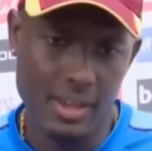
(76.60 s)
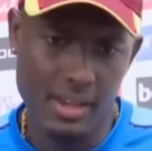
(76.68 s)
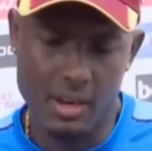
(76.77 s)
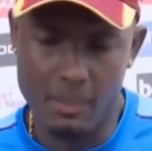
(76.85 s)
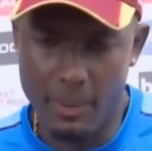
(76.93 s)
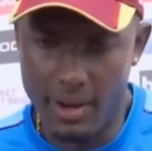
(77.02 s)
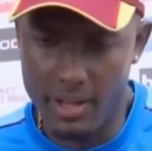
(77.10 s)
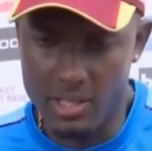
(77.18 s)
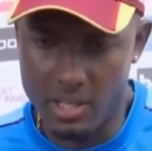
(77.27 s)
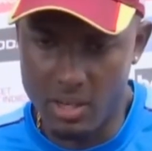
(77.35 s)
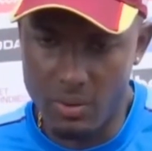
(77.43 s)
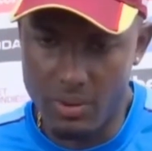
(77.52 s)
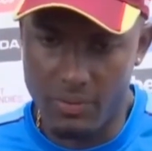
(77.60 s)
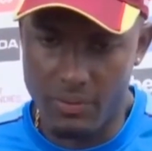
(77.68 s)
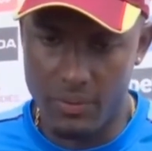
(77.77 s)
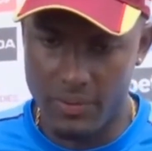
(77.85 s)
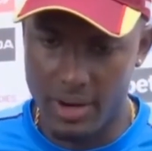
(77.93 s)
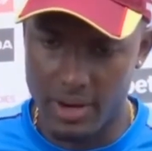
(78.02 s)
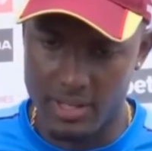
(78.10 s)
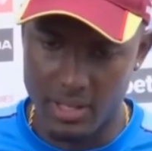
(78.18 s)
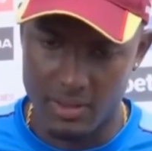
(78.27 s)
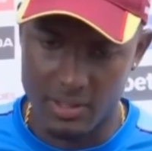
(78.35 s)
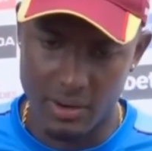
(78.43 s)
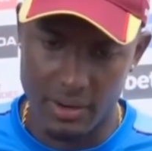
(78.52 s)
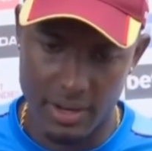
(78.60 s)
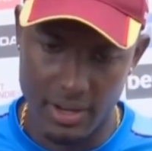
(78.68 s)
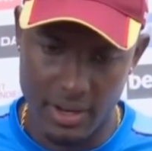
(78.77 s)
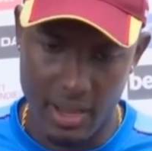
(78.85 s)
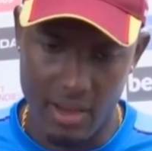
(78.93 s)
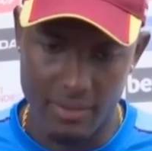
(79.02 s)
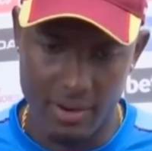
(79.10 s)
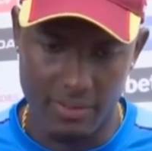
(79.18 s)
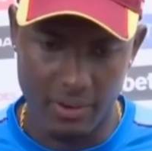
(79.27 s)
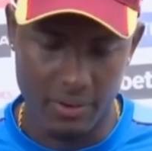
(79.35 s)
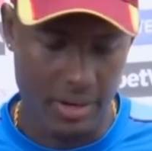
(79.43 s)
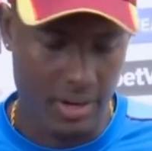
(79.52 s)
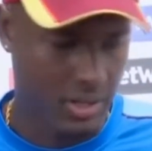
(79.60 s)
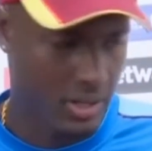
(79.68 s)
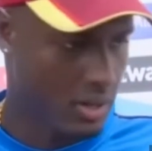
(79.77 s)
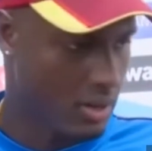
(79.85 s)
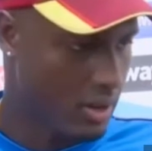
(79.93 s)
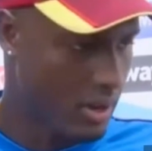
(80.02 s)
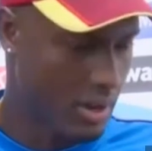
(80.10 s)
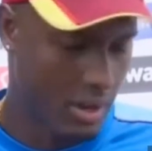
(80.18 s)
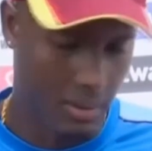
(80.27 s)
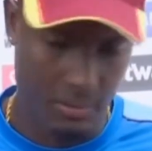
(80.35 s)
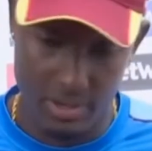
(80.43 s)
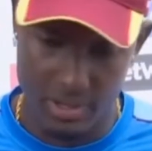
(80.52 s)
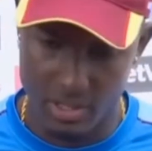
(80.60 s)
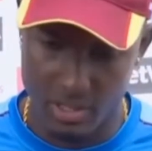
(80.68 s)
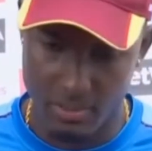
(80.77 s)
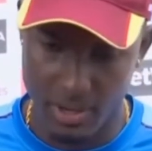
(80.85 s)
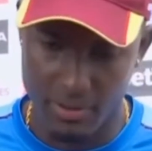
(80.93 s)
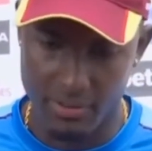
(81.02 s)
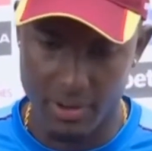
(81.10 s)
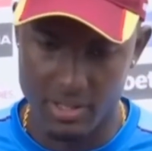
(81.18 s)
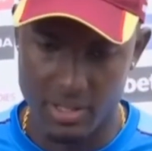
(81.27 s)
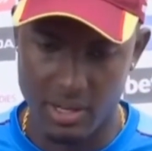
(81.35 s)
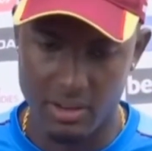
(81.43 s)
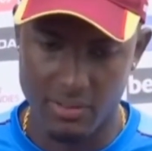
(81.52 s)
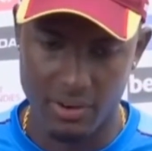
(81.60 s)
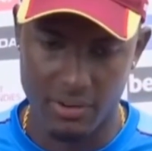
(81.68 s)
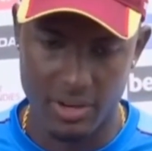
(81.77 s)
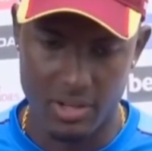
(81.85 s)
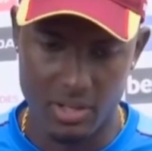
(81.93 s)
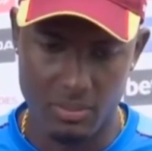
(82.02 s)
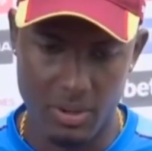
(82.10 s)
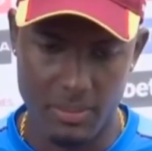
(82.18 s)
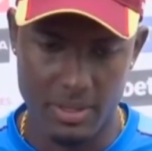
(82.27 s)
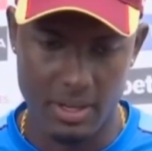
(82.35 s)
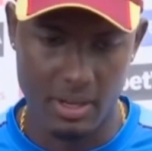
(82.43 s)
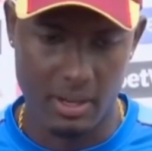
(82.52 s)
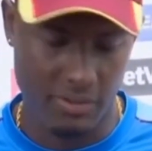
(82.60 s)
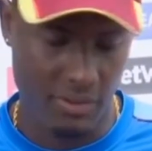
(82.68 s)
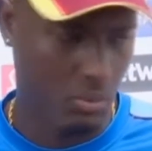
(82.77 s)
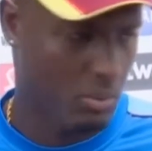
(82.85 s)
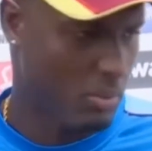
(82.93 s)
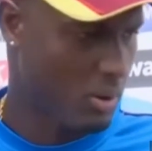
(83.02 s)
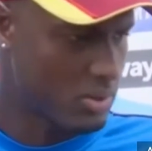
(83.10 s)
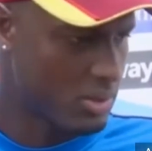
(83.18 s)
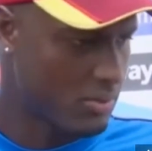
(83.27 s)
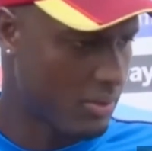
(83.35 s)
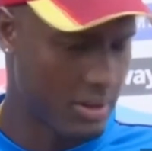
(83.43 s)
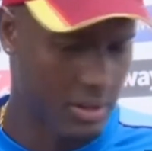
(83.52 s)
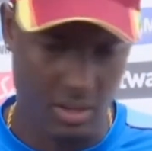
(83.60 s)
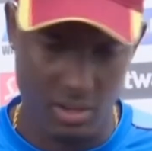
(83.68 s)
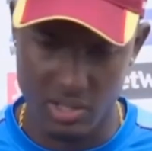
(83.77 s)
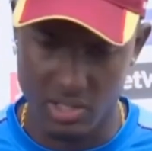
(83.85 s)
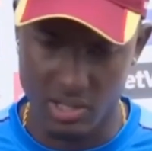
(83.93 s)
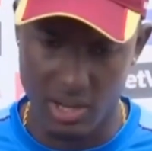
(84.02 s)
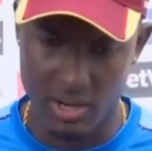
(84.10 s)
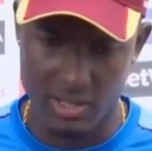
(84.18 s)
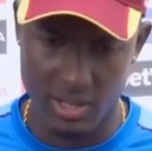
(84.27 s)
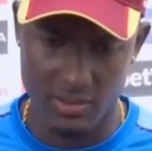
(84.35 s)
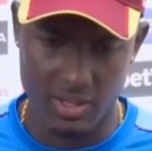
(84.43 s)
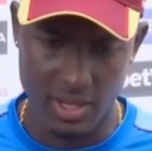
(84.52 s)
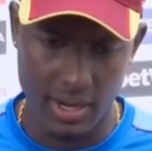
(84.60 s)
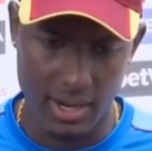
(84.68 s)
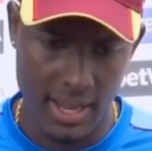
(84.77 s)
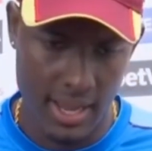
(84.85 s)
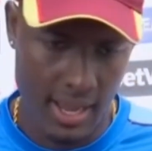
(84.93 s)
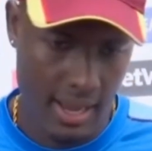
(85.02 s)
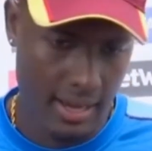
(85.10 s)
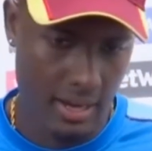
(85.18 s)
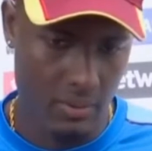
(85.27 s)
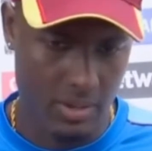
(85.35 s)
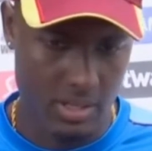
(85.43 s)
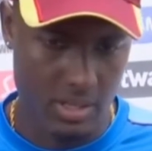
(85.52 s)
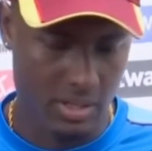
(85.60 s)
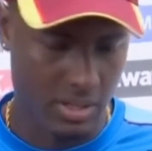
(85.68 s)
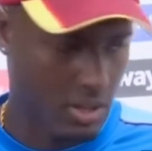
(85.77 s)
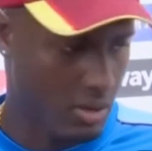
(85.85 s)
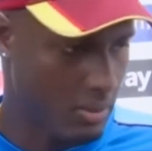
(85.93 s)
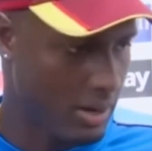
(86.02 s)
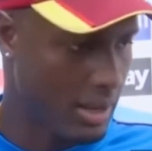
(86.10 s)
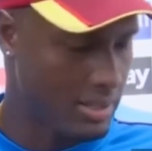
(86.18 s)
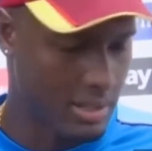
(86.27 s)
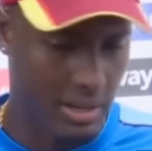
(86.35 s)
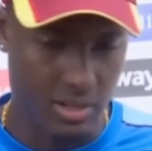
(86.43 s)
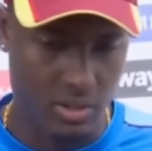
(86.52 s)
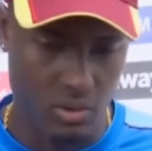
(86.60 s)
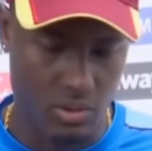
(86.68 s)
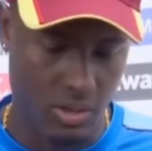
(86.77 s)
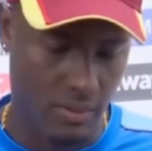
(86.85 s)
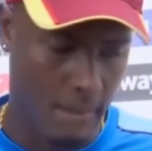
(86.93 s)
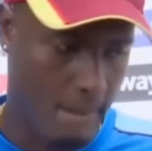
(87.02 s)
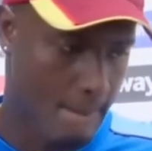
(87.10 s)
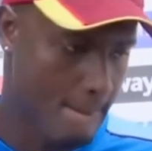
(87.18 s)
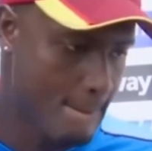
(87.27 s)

I think in the past, you know, we've let ourselves down in having a foundation. You know? It's just a matter for us to lay a foundation, maybe take a few more balls up front, you know, just to get ourselves set. And then we just look to accumulate as the innings goes on.